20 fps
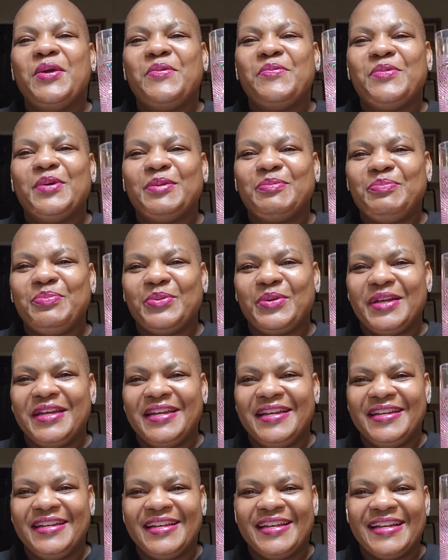would
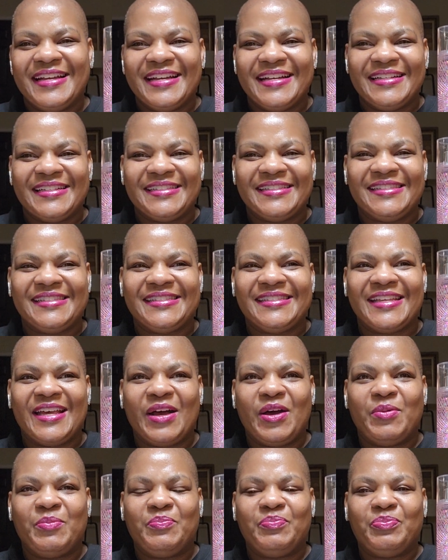bring
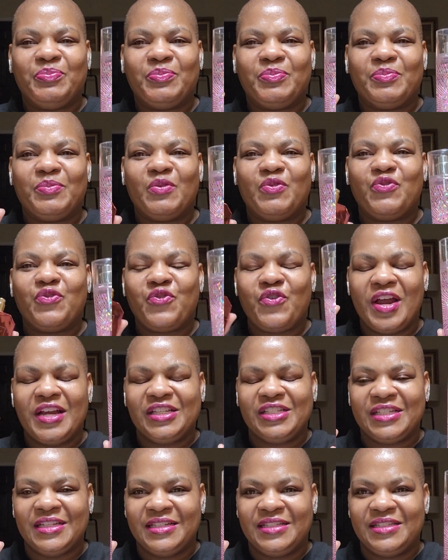some
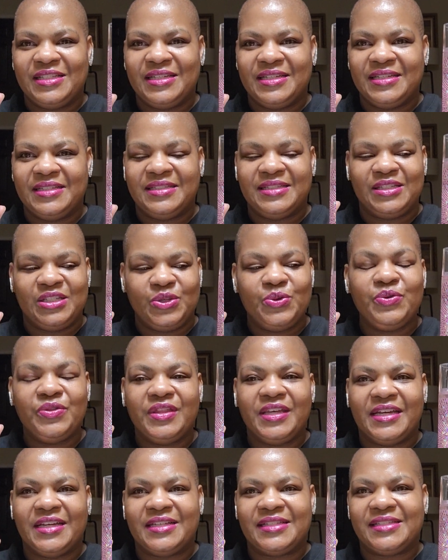freshness to
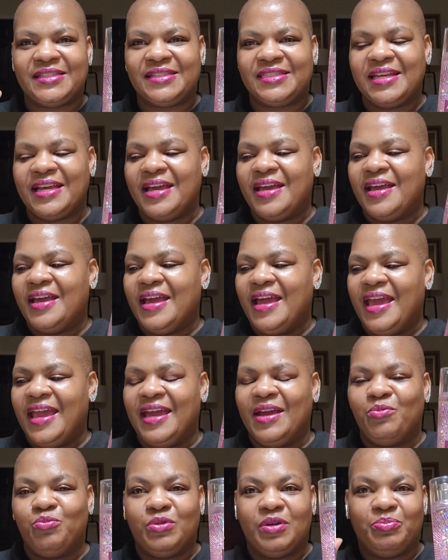this
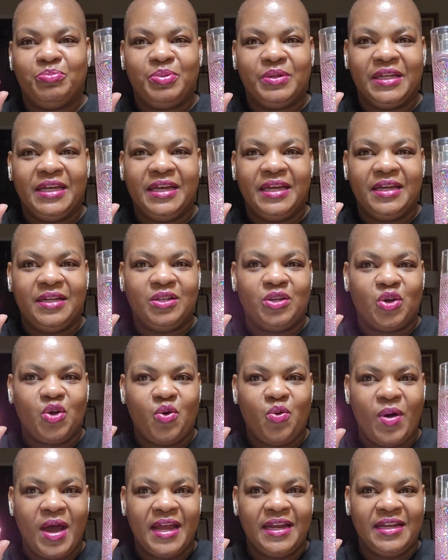and would blend
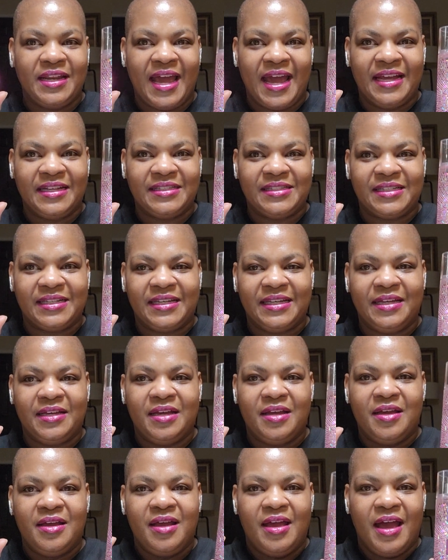quite nicely.
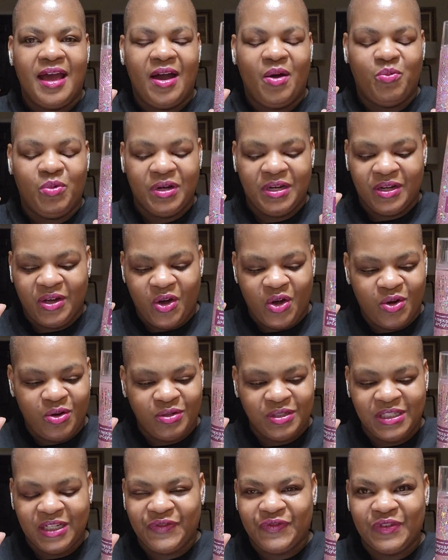I went in a
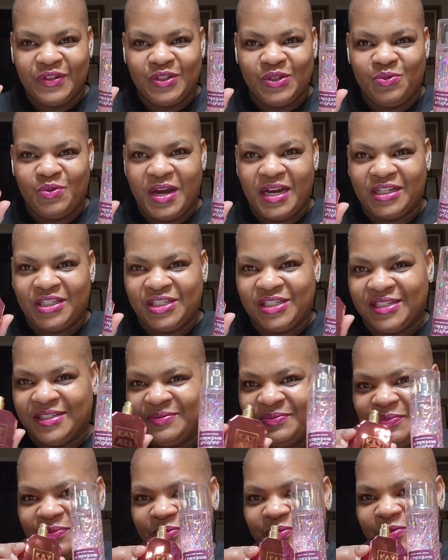whole different
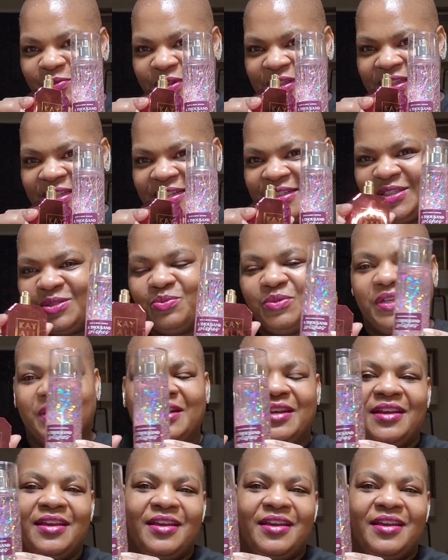direction with this one,